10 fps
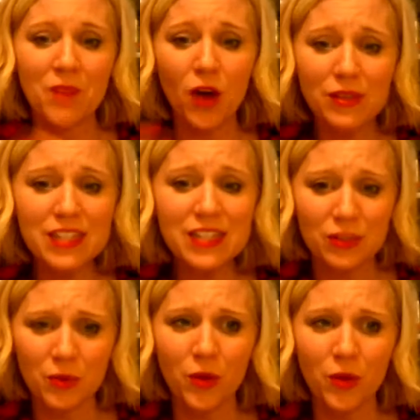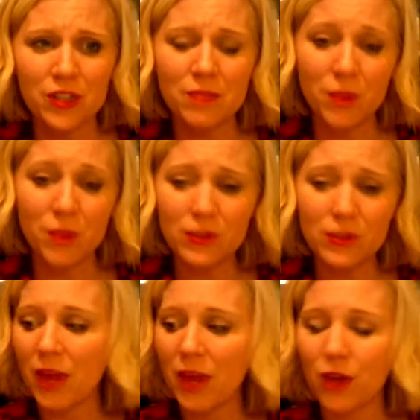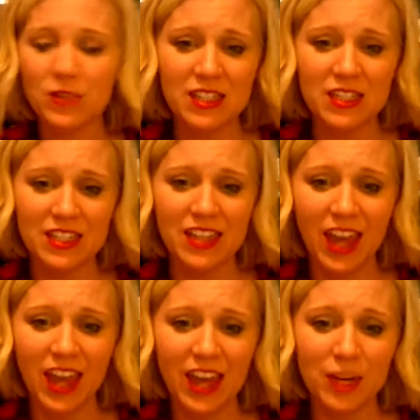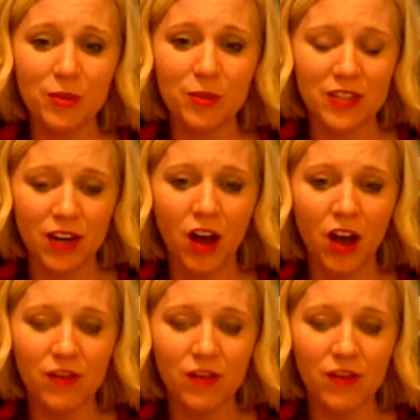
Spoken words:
hostess rewards, and most of my hostesses get 80% off.